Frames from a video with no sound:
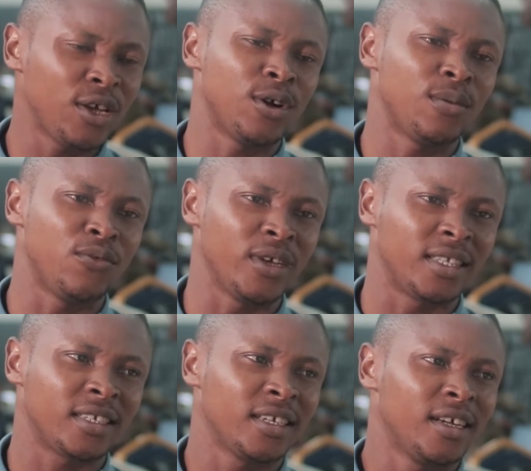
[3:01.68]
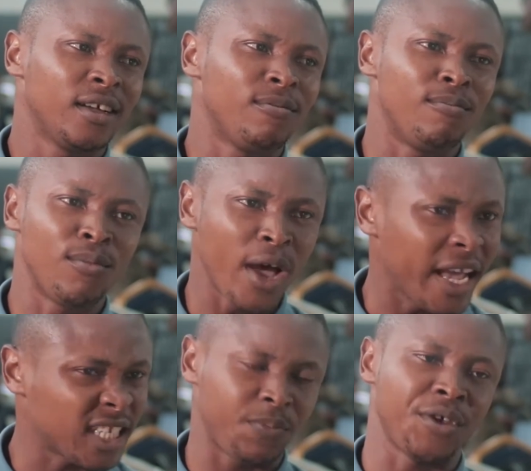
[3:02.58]
home with
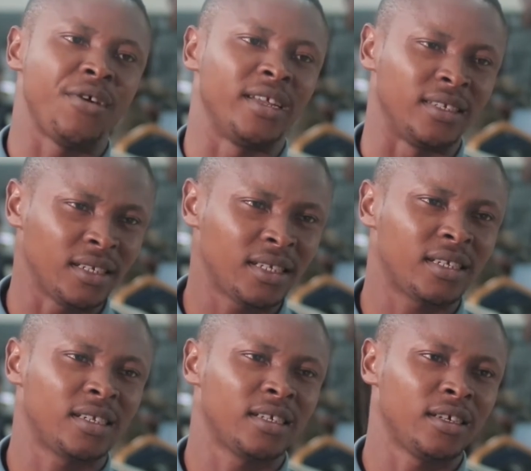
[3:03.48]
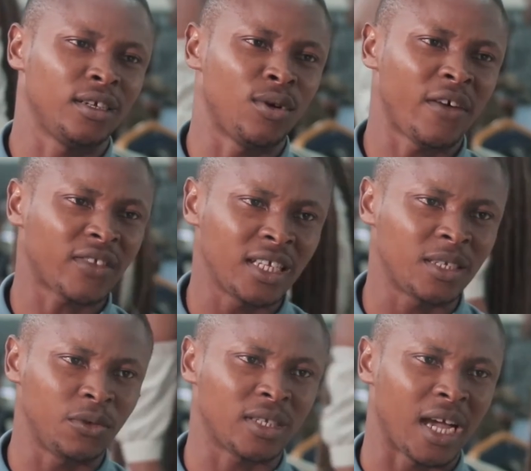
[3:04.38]
experience. You know, after
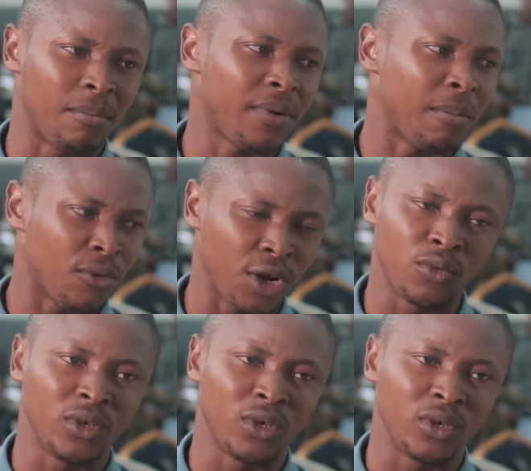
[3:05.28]
this bootcamp, I'm going